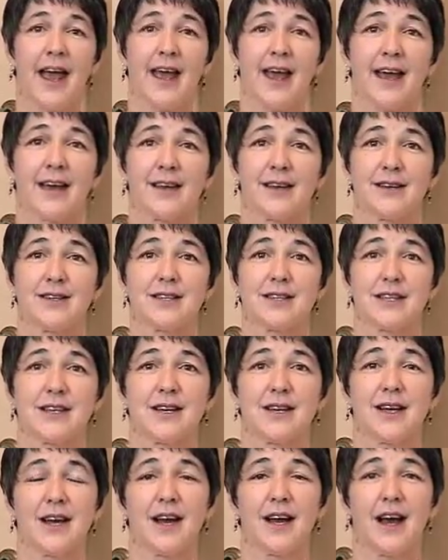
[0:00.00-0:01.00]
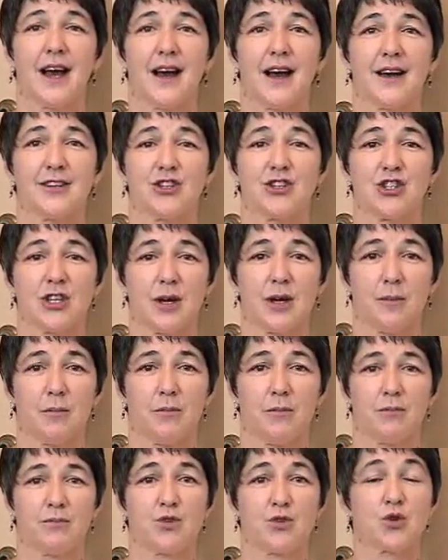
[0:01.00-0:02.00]
and uh,
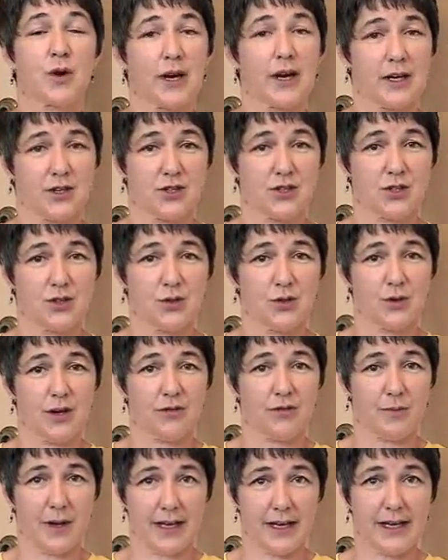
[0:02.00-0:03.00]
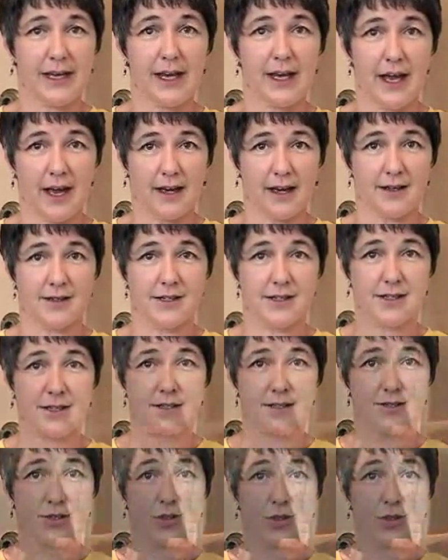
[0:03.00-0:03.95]
Jim trained two of my EAs